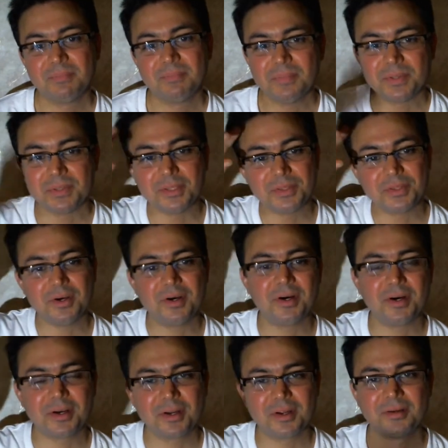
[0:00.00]
But the
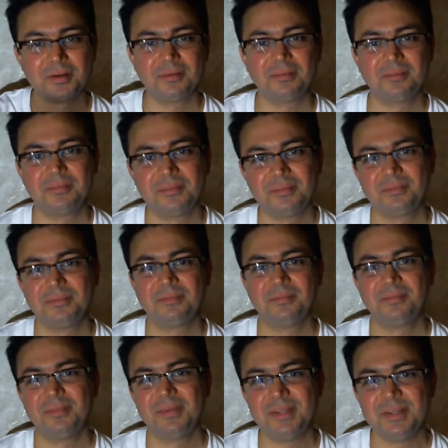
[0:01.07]
thought,
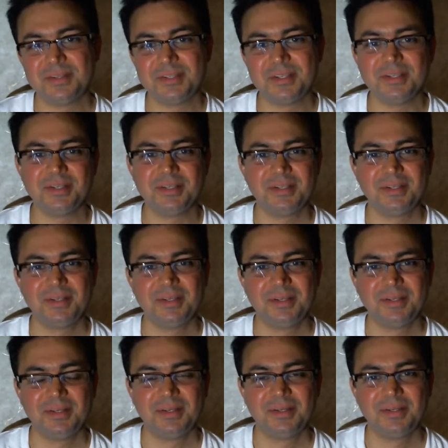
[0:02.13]
you see,
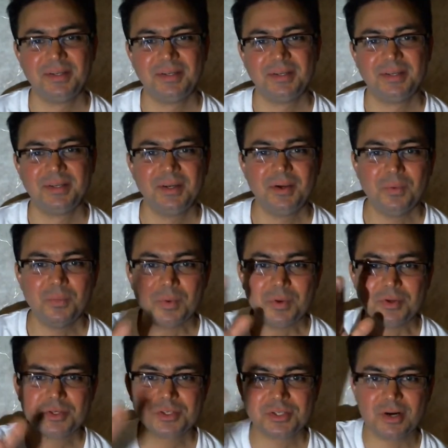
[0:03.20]
when
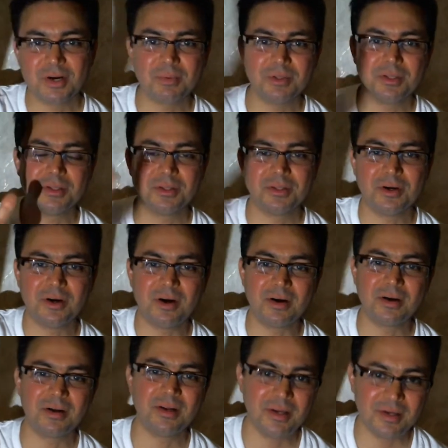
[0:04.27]
you sharpen on the
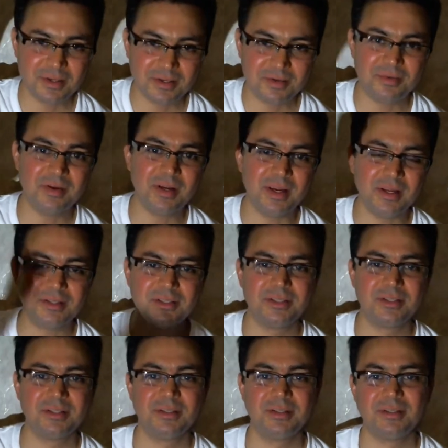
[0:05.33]
thought, it
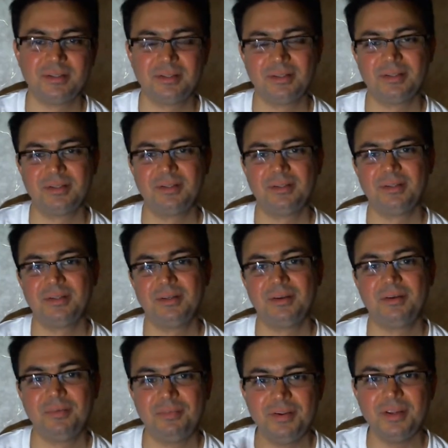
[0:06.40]
creates
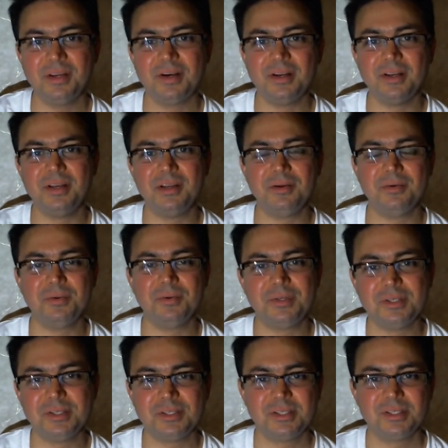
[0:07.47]
fear in you,
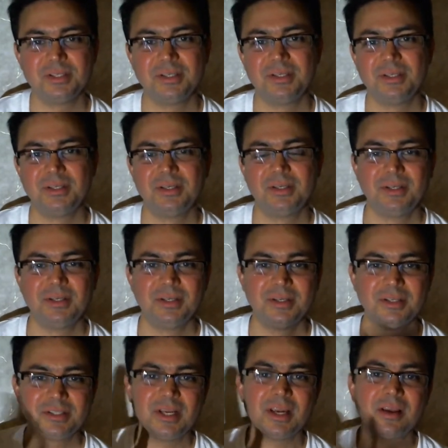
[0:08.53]
which is
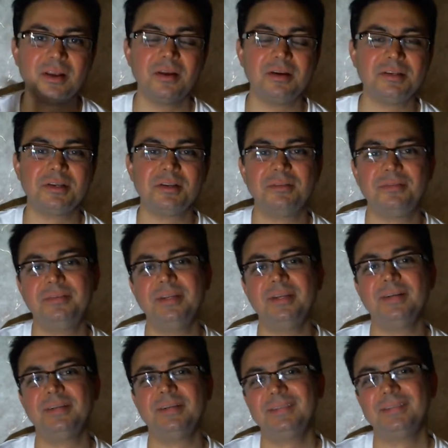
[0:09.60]
psychological fear.